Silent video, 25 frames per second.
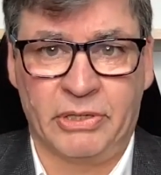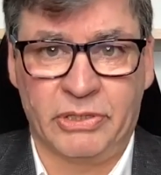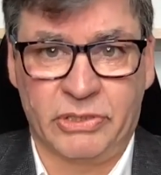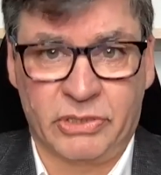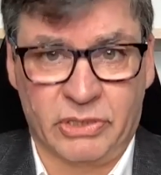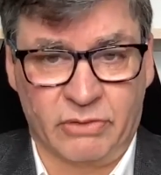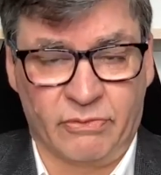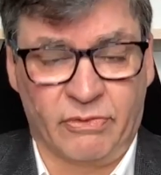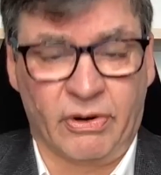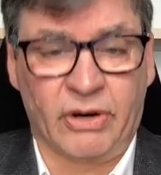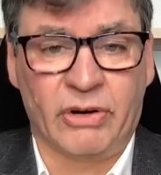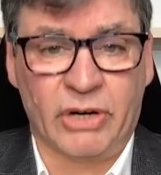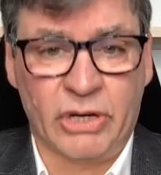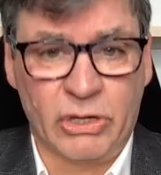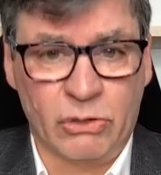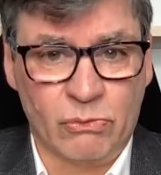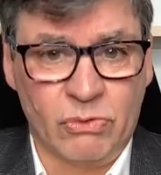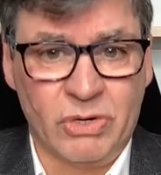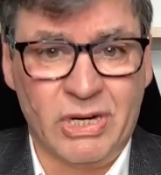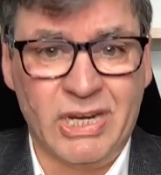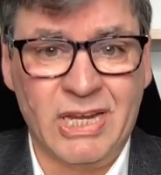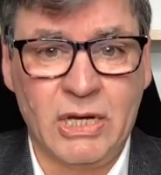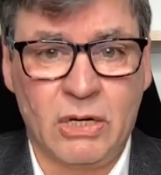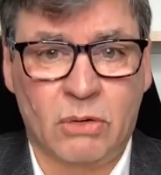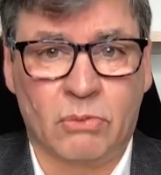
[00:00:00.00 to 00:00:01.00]
This is a very
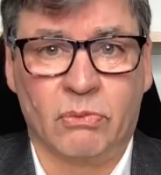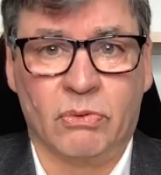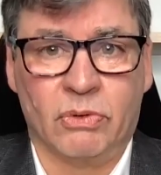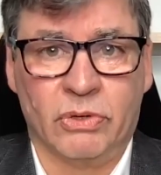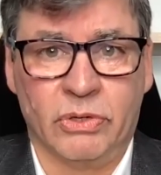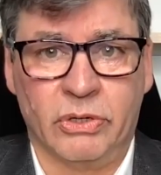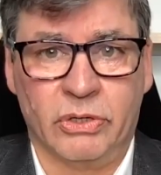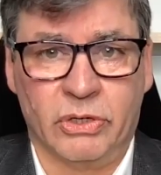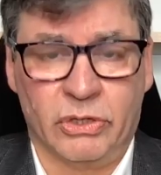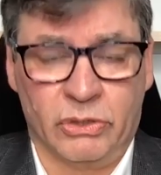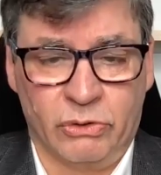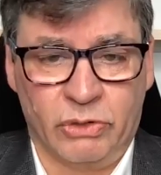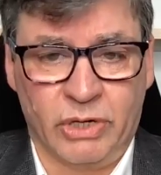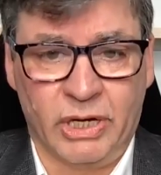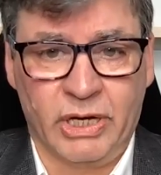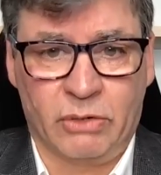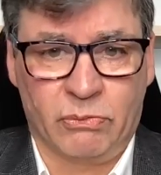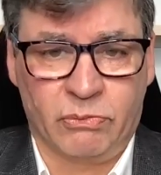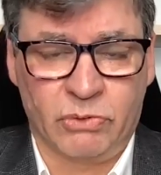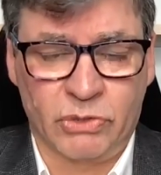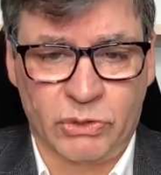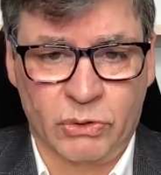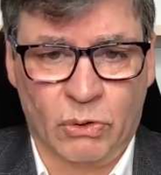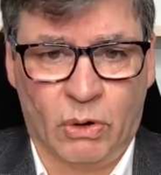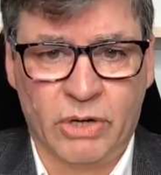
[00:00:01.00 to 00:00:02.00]
unique unique
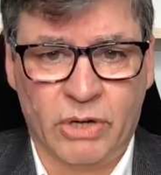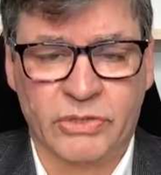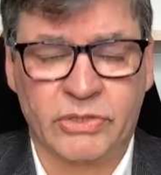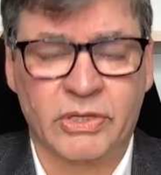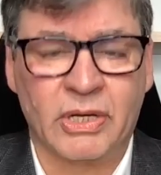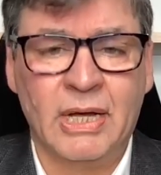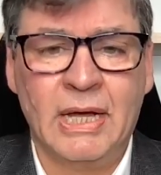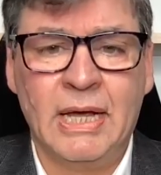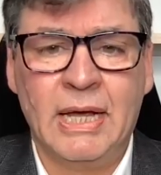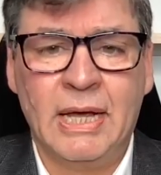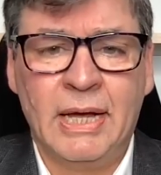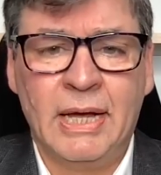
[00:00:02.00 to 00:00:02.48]
resource.